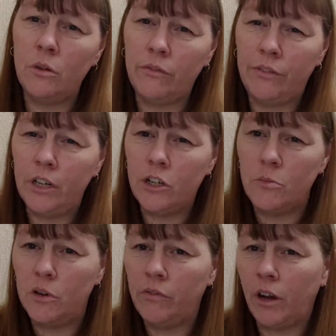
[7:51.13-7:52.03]
I'll finish
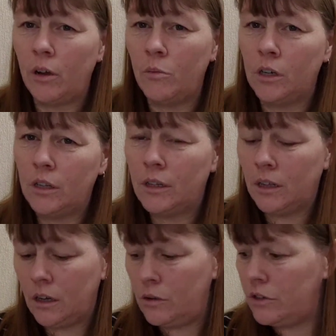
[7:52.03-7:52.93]
the butterfly on one and
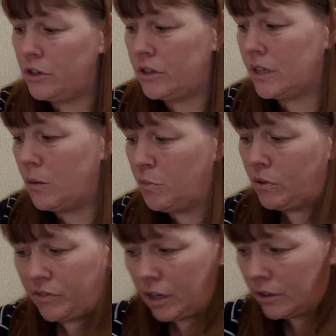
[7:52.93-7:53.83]
then I'll go and do the same
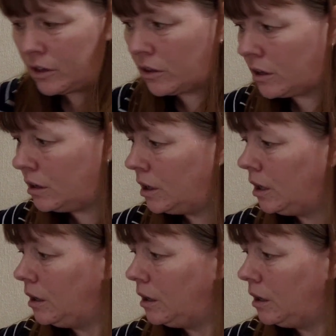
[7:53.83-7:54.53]
butterfly on the other,